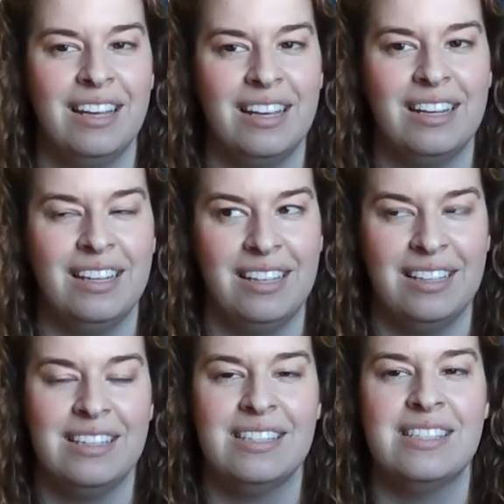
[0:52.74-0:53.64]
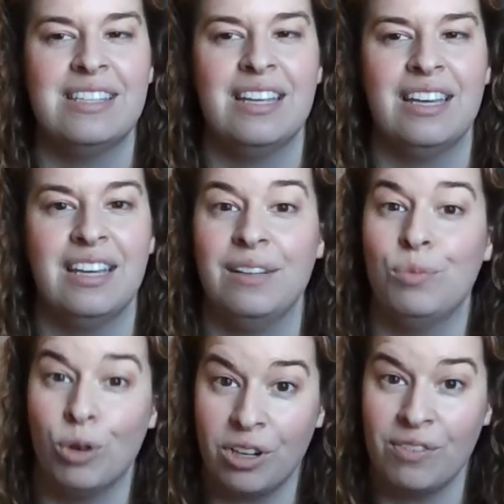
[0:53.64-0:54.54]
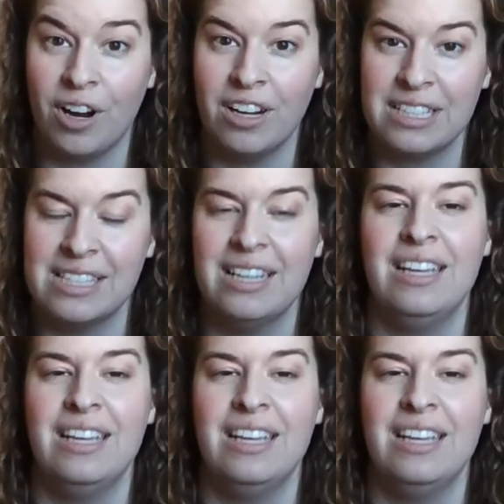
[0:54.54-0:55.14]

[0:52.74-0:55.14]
it is a work of art,